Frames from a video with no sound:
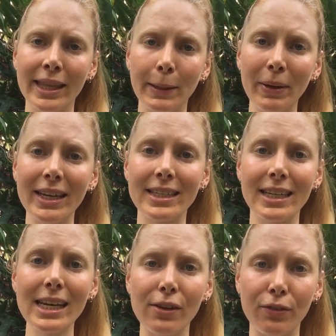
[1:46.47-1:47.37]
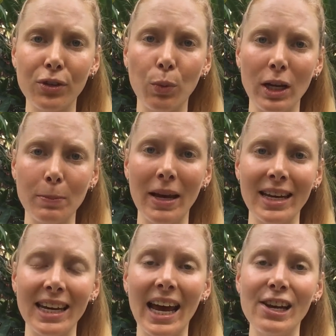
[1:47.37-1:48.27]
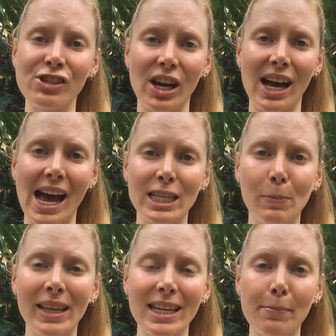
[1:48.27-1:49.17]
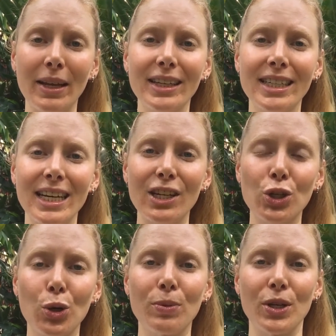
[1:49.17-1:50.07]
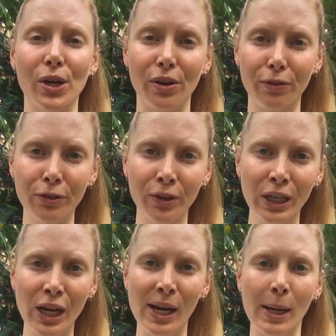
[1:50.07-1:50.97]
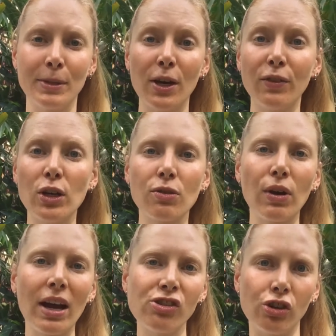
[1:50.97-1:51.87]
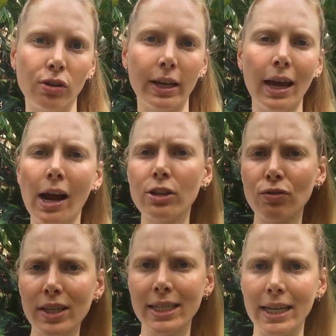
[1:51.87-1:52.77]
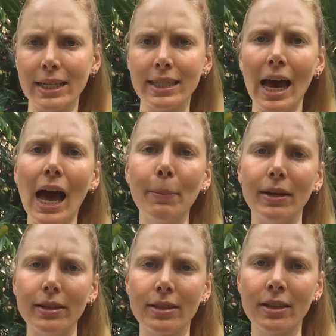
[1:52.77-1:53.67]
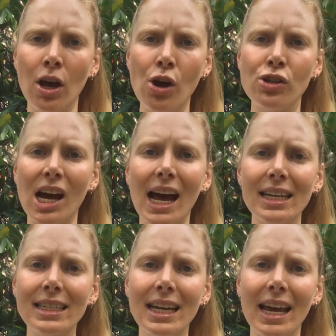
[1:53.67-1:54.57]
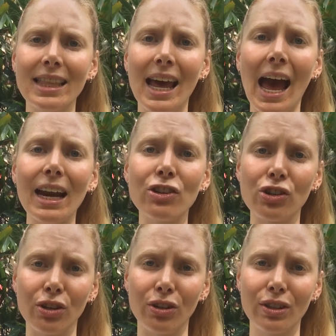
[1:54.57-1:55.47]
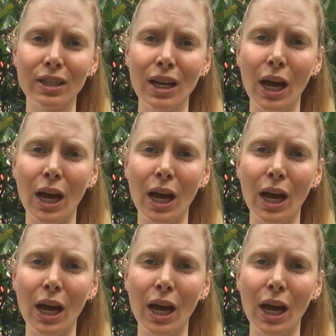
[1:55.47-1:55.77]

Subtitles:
The biggest gift whilst being in Asia has been the ability to observe. Observe those around you, their characteristics, their habits, to understand their attitudes,